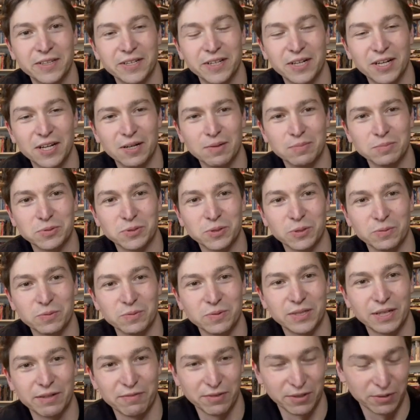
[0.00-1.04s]
um, so
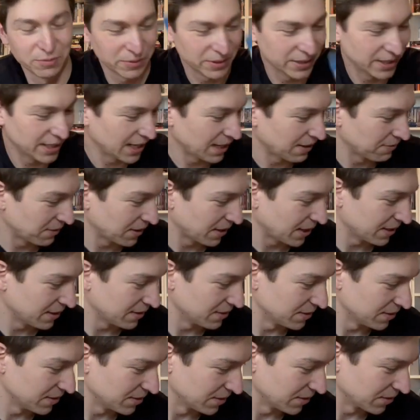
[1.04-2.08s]
definitely wanted to have
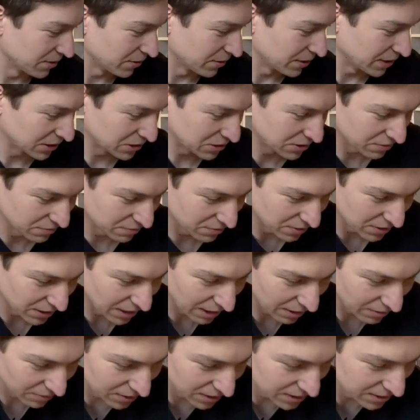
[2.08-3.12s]
that in the collection for
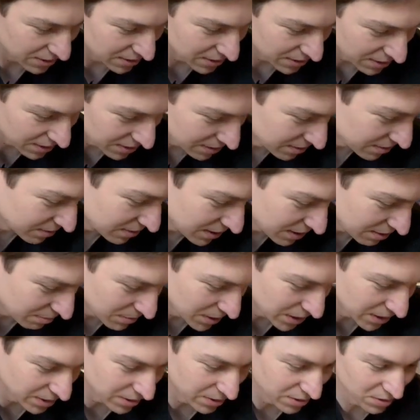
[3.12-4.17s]
that reason and it
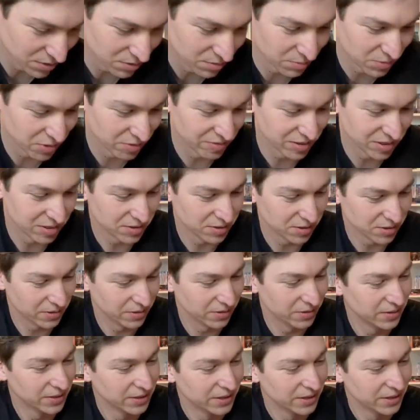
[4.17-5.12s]
being a good movie too.